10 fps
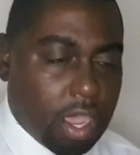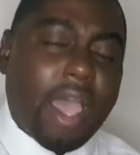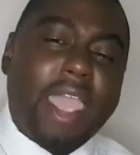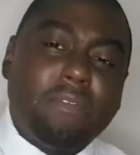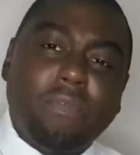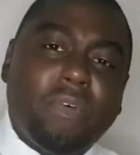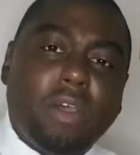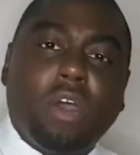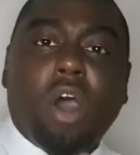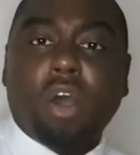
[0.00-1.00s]
I even found
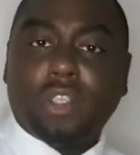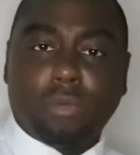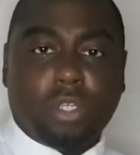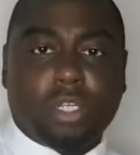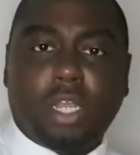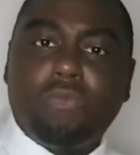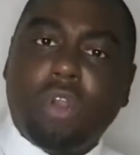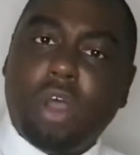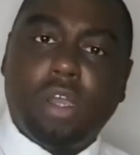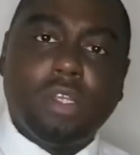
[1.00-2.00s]
out afterwards that,
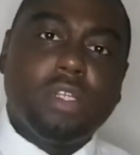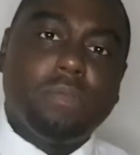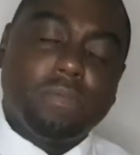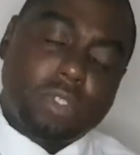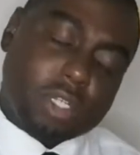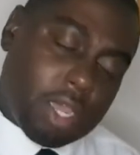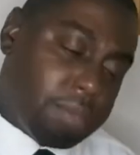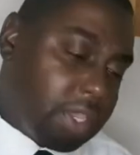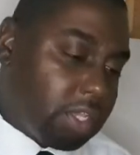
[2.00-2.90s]
raw, do you know what I mean?